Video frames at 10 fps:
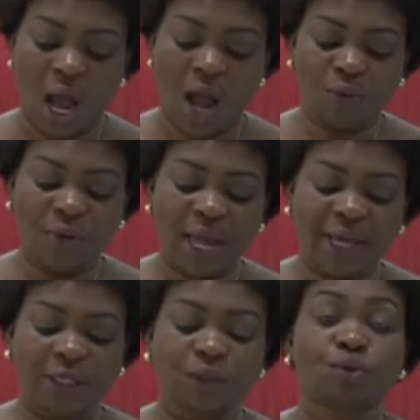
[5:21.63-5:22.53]
I would
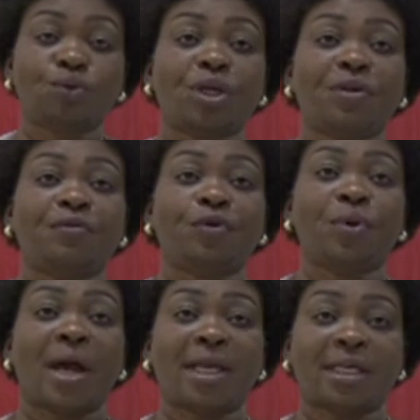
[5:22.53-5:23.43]
like to give
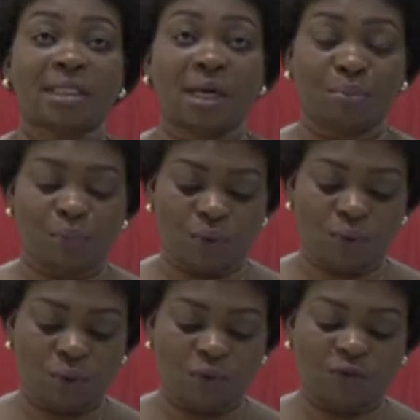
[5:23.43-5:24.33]
you an example
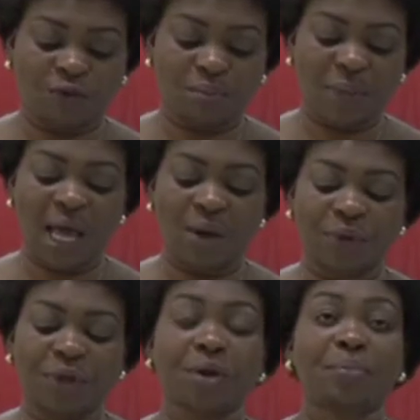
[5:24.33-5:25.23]
of
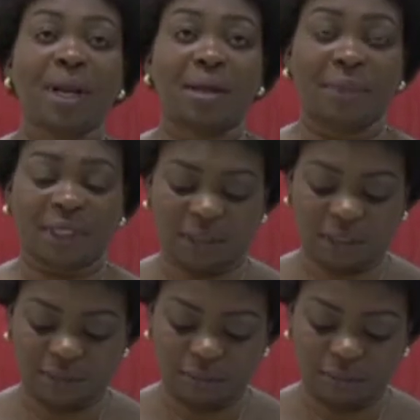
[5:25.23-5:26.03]
Malawi Parliament.